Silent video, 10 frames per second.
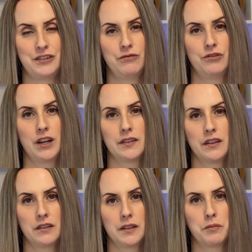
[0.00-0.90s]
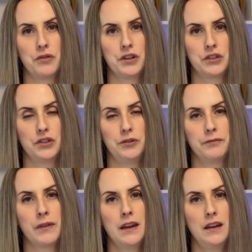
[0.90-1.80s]
to address at this point too.
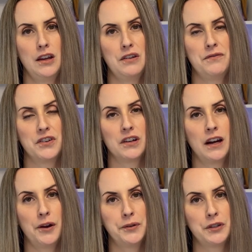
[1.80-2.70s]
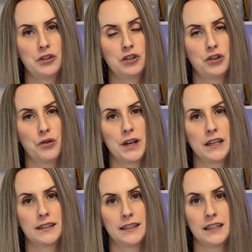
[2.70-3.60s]
If your house is
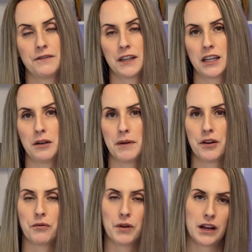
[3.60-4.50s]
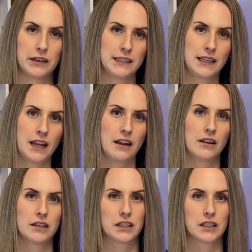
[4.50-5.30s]
showing a significant amount of wear and tear, it's